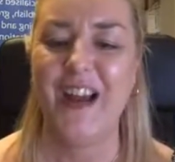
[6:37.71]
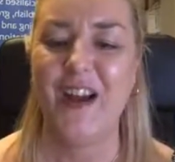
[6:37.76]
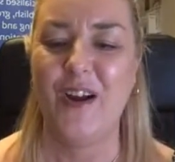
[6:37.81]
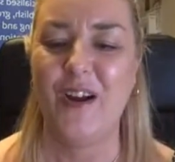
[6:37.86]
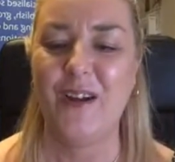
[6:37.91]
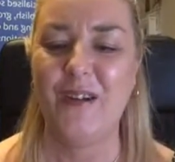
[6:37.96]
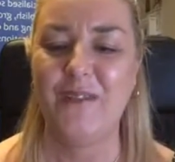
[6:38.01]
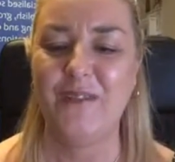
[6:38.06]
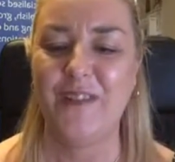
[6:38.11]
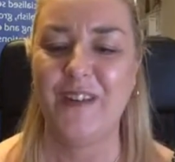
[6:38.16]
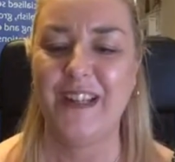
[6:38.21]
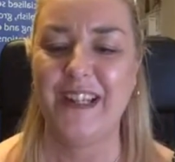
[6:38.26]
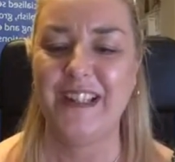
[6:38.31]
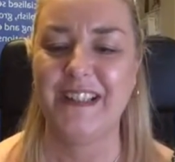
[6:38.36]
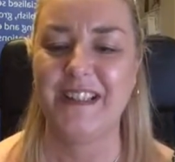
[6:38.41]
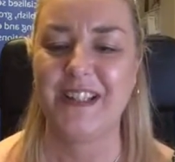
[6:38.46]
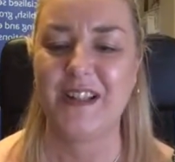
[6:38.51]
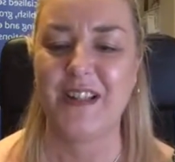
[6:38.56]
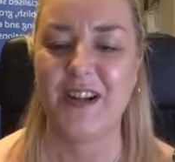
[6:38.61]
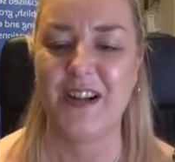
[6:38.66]
Hopefully
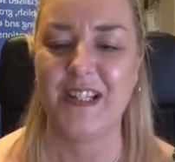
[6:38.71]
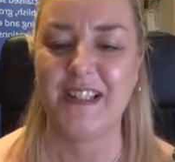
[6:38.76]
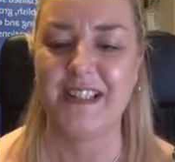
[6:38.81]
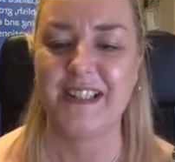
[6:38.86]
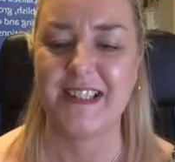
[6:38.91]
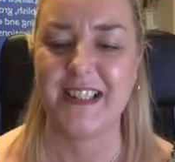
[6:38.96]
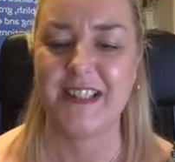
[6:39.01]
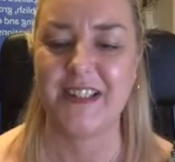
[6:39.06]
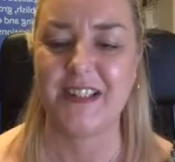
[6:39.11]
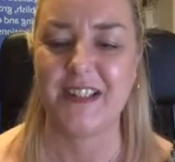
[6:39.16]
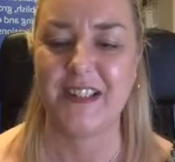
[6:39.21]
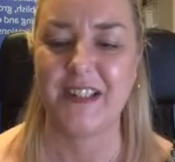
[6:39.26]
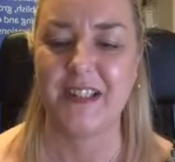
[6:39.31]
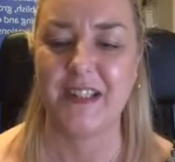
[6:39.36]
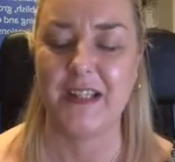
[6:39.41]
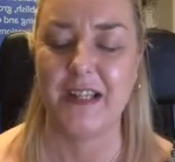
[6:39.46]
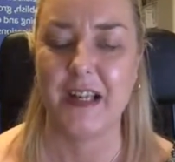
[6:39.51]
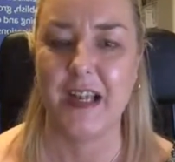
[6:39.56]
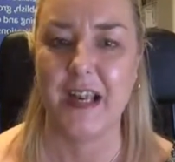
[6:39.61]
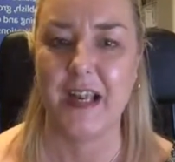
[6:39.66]
tonight's
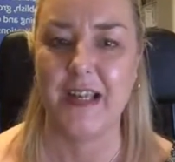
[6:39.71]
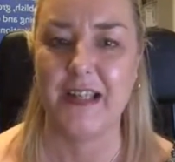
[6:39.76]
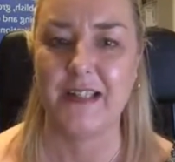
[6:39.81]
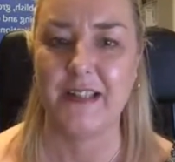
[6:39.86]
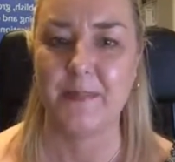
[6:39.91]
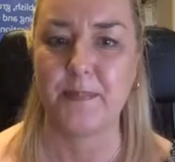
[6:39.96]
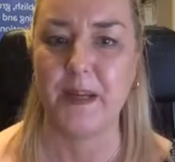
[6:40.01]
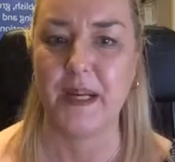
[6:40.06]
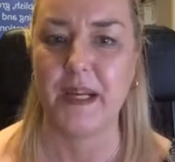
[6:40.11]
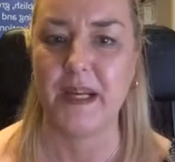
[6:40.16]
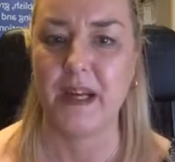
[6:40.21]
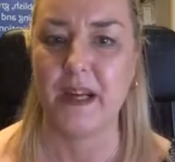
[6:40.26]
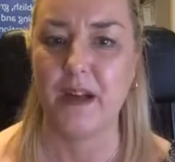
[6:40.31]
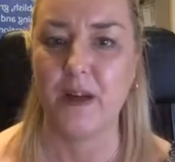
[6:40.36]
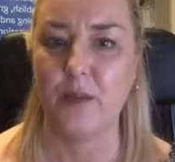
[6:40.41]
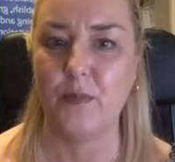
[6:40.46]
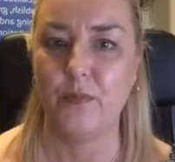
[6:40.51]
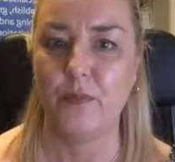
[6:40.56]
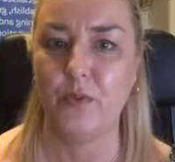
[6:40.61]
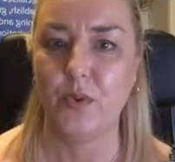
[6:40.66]
session has been
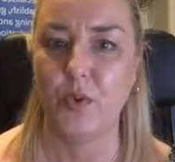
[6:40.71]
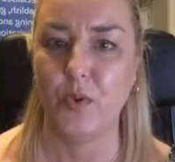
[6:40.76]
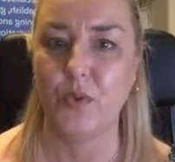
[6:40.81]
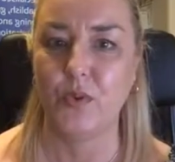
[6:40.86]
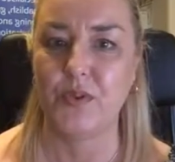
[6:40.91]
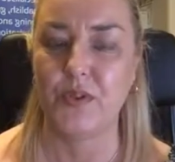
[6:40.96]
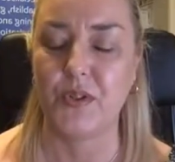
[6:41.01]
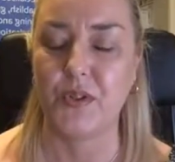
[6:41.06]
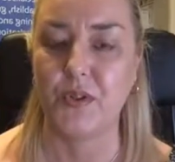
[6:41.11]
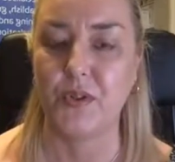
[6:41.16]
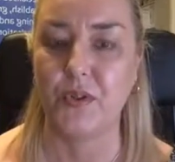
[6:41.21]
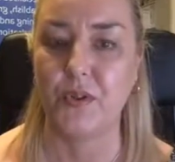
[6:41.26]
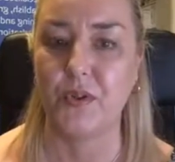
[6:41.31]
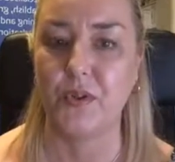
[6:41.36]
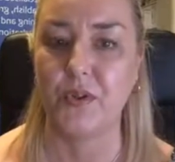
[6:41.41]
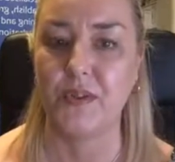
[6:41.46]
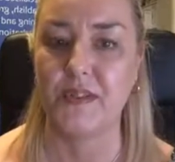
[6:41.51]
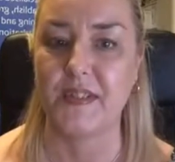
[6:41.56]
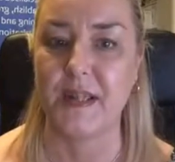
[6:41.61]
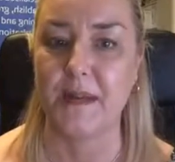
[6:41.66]
helpful
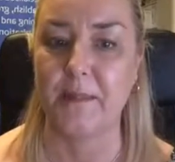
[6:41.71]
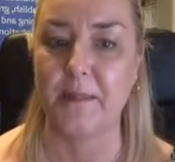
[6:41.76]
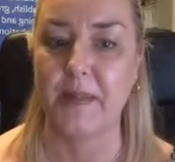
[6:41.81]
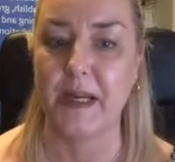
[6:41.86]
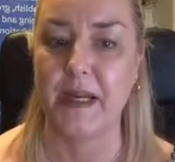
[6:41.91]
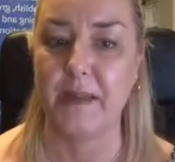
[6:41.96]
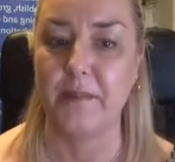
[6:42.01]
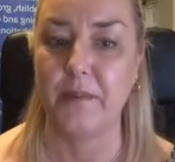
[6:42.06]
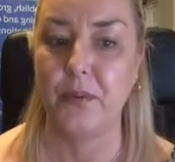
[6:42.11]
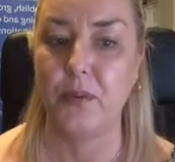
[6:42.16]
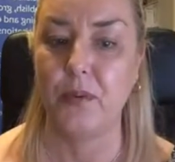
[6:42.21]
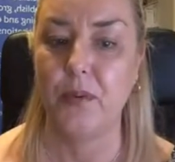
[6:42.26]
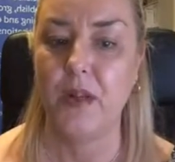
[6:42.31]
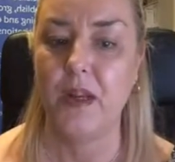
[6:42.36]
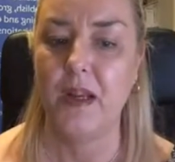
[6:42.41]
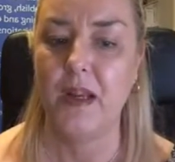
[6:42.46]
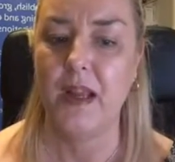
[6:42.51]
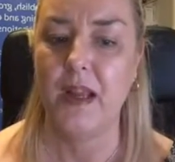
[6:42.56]
to some people.